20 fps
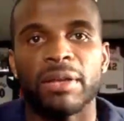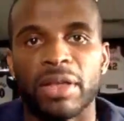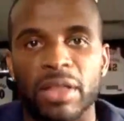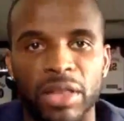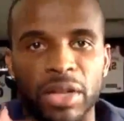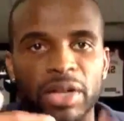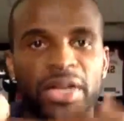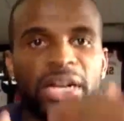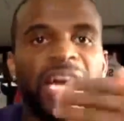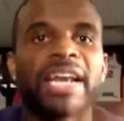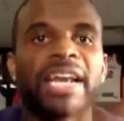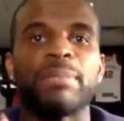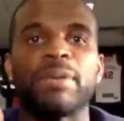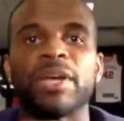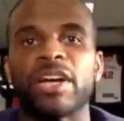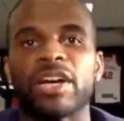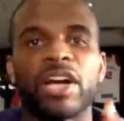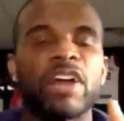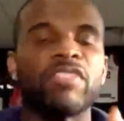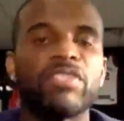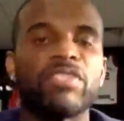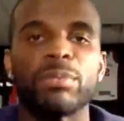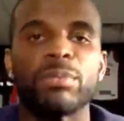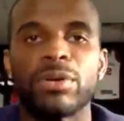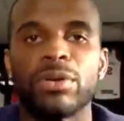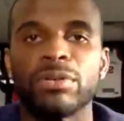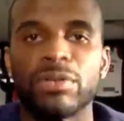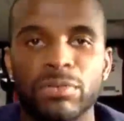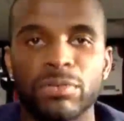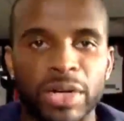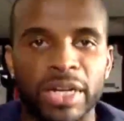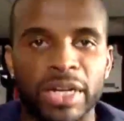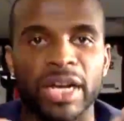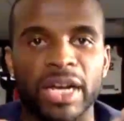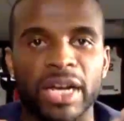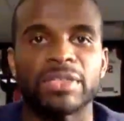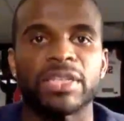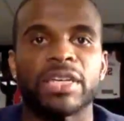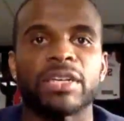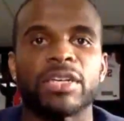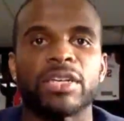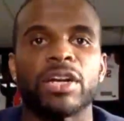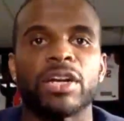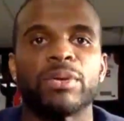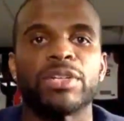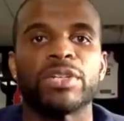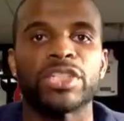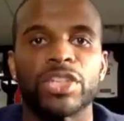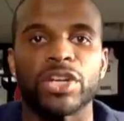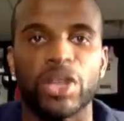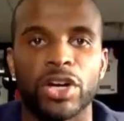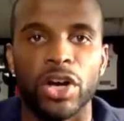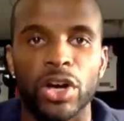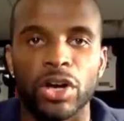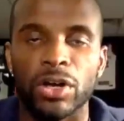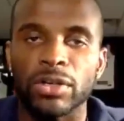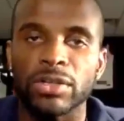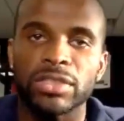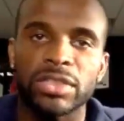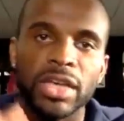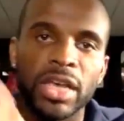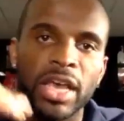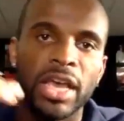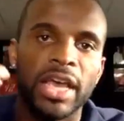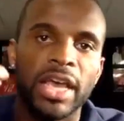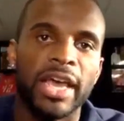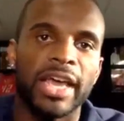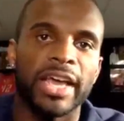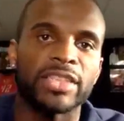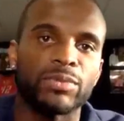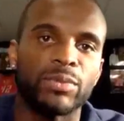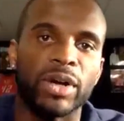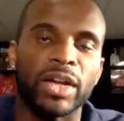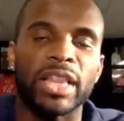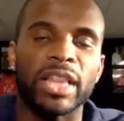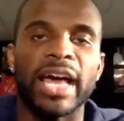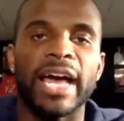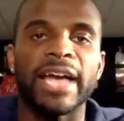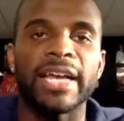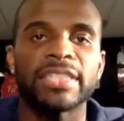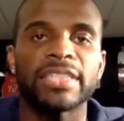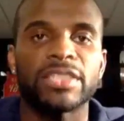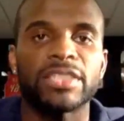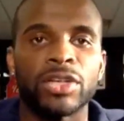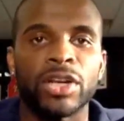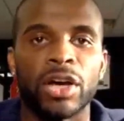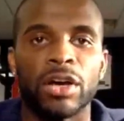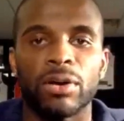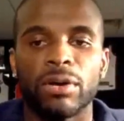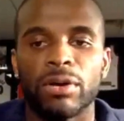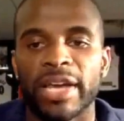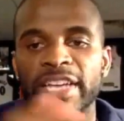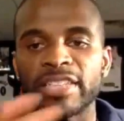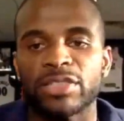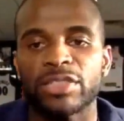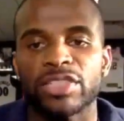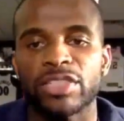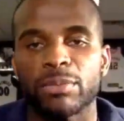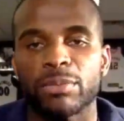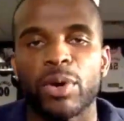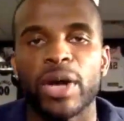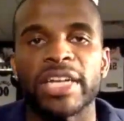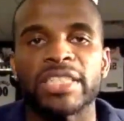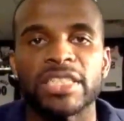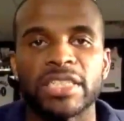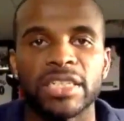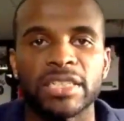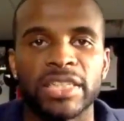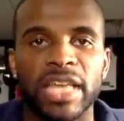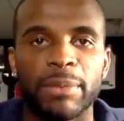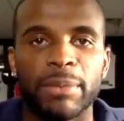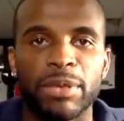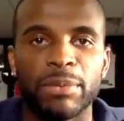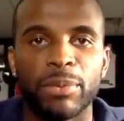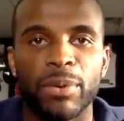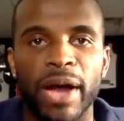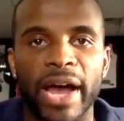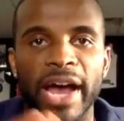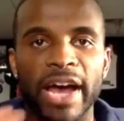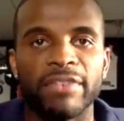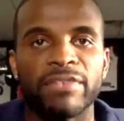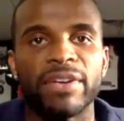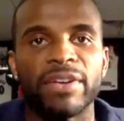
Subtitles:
learning how to be uncomfortable when it comes to, reaching your goals, as well as, answering some questions that people have